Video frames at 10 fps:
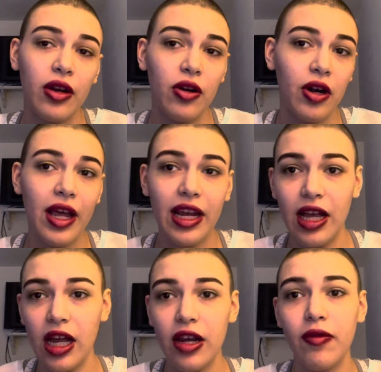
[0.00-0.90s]
or any
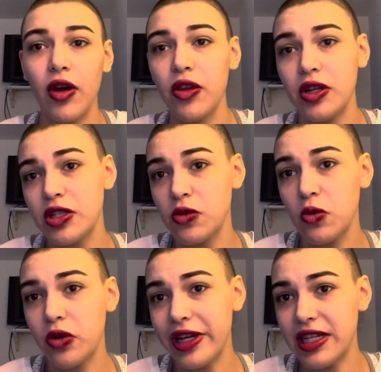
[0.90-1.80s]
kind of other
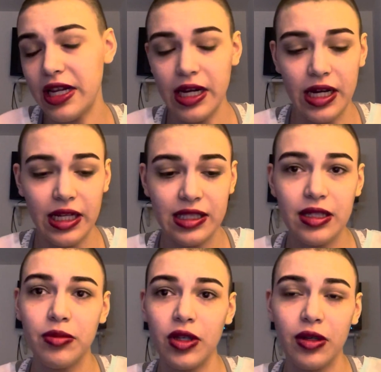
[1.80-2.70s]
disorientating
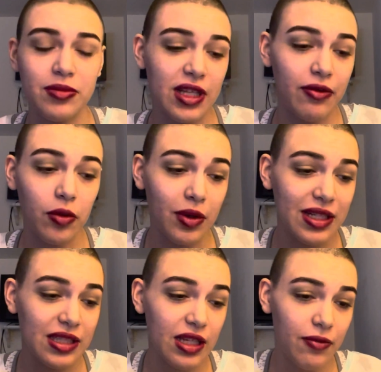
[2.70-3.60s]
symptoms. Everyone
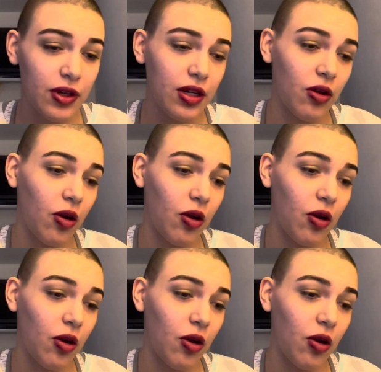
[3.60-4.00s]
is different.